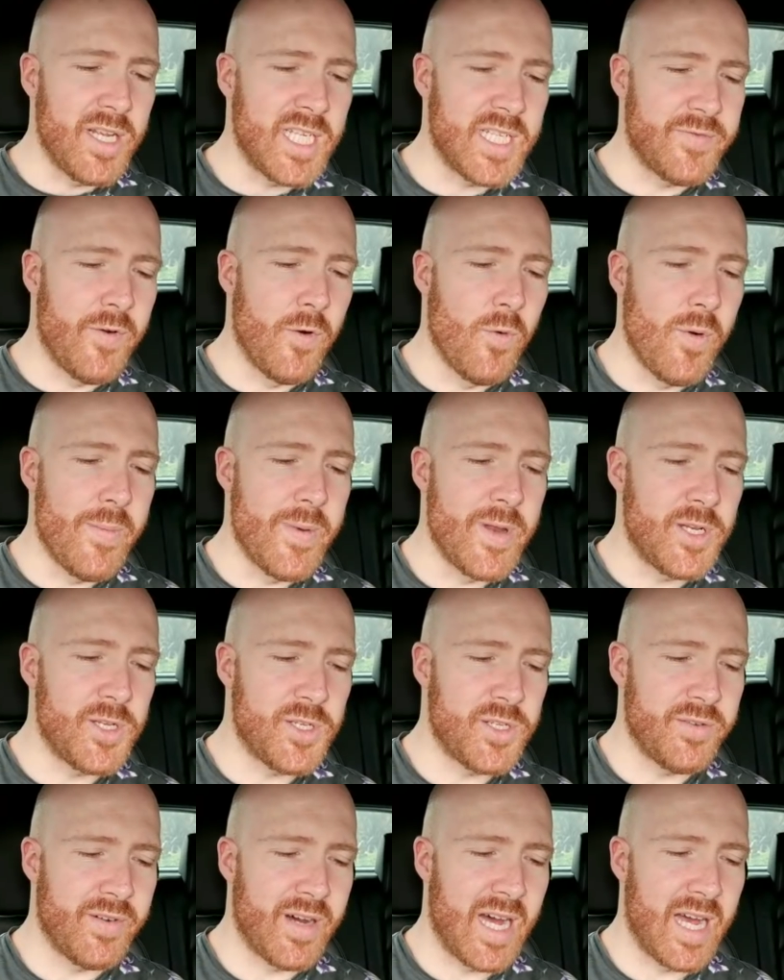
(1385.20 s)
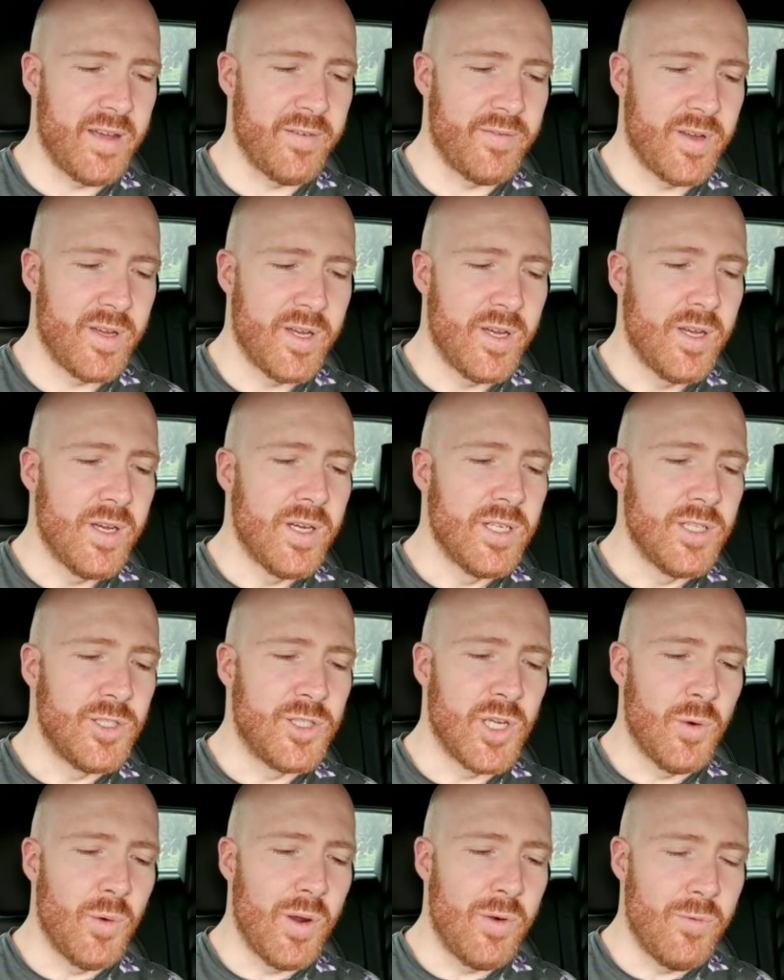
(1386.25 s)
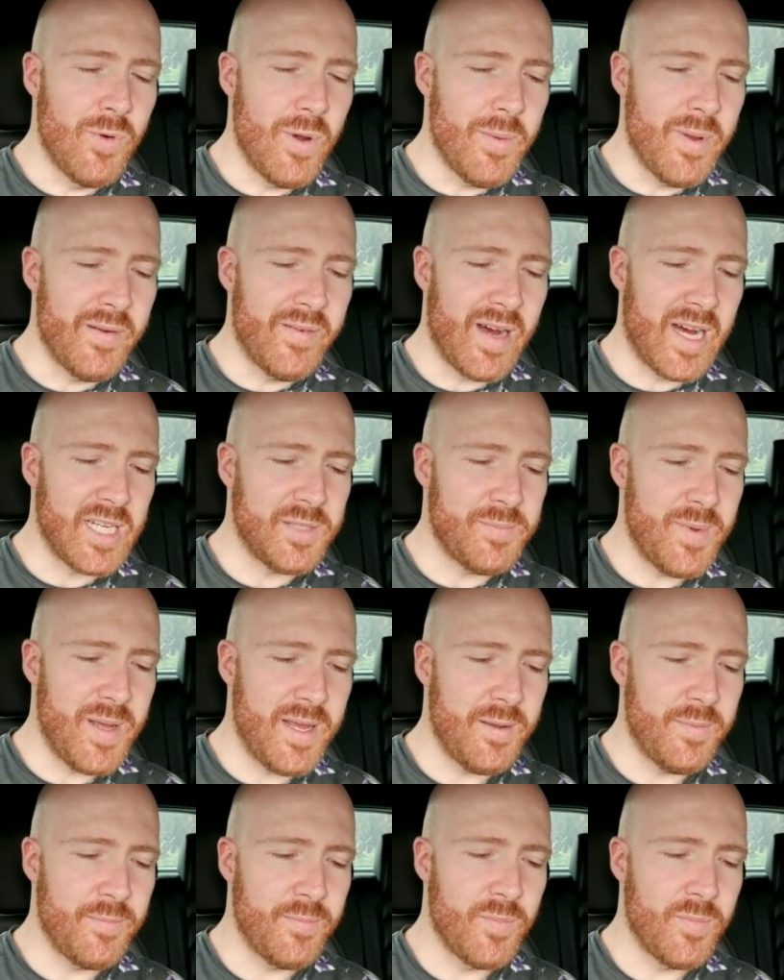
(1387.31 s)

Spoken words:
is for women to survive. And so when women have asked me,